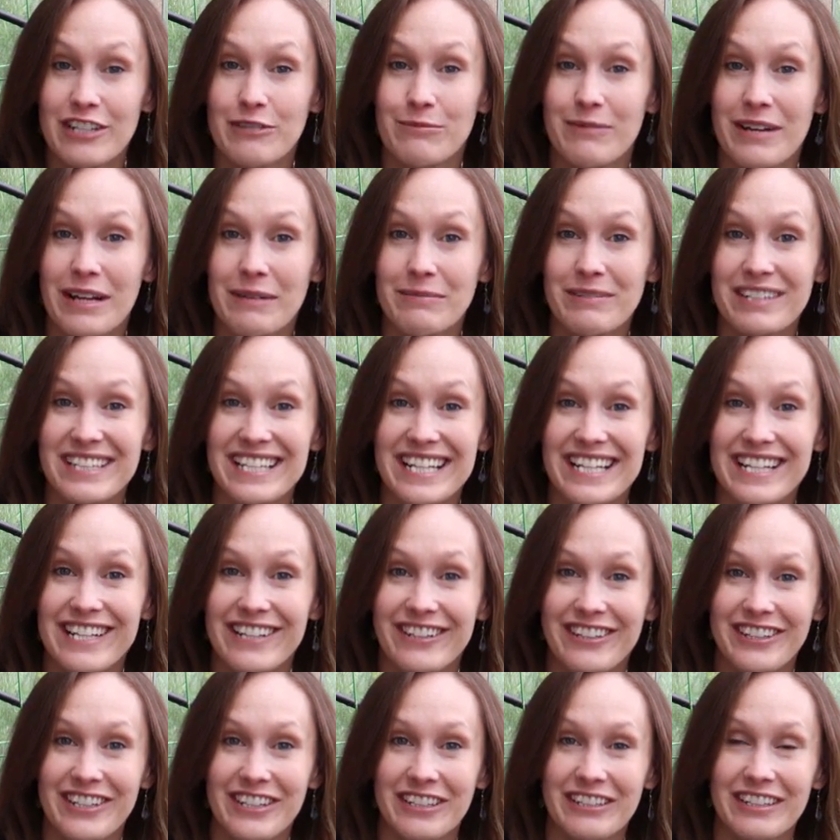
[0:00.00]
you'll be able to
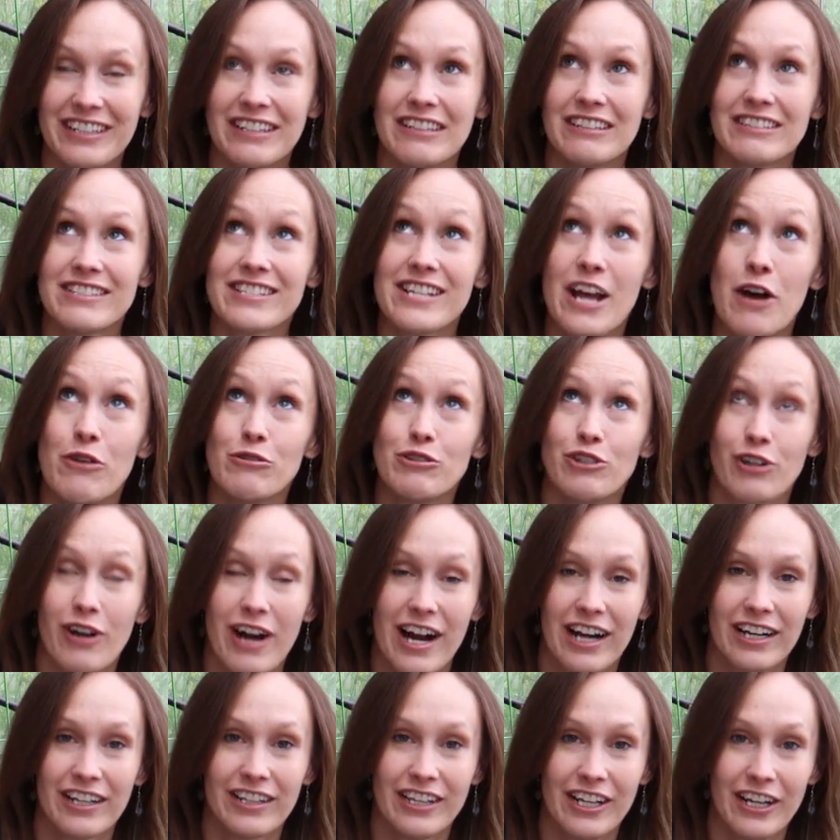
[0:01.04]
hear your little
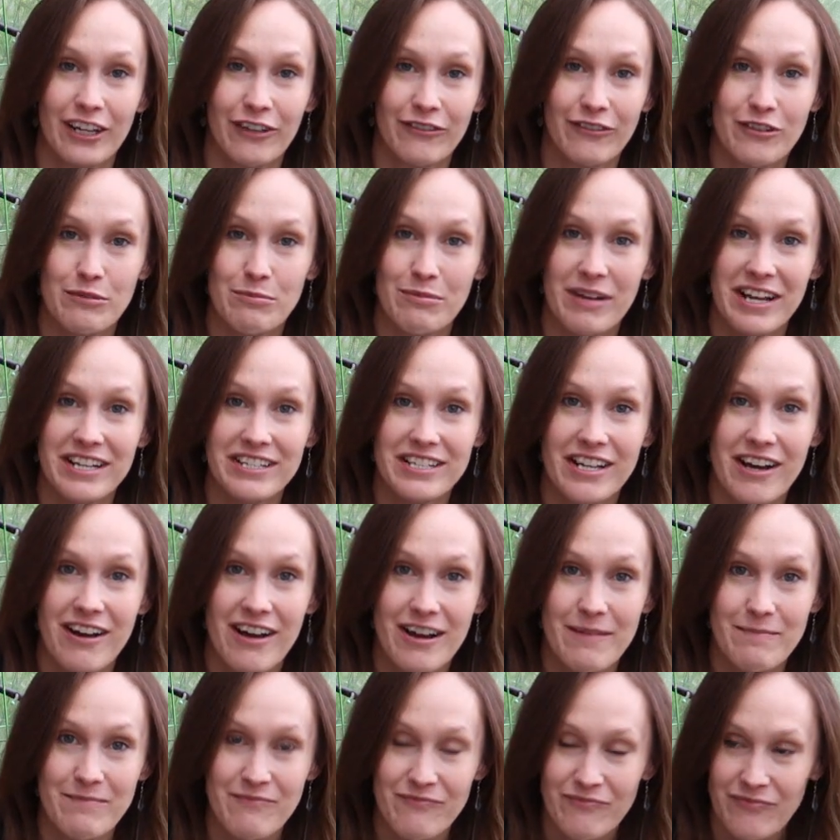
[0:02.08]
soundtrack there for
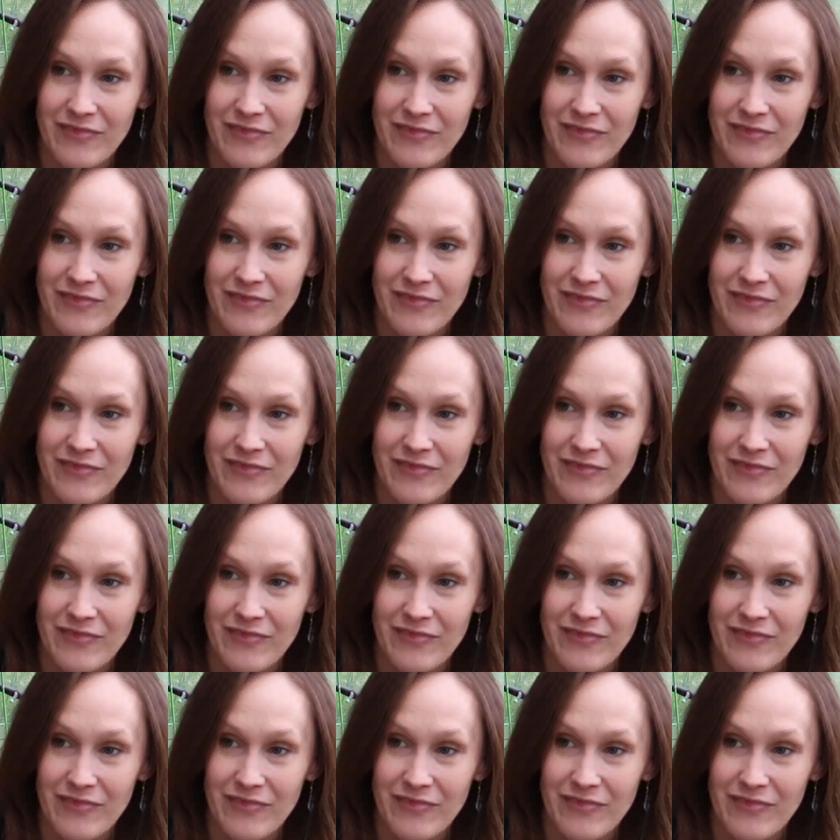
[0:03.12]
bedtime.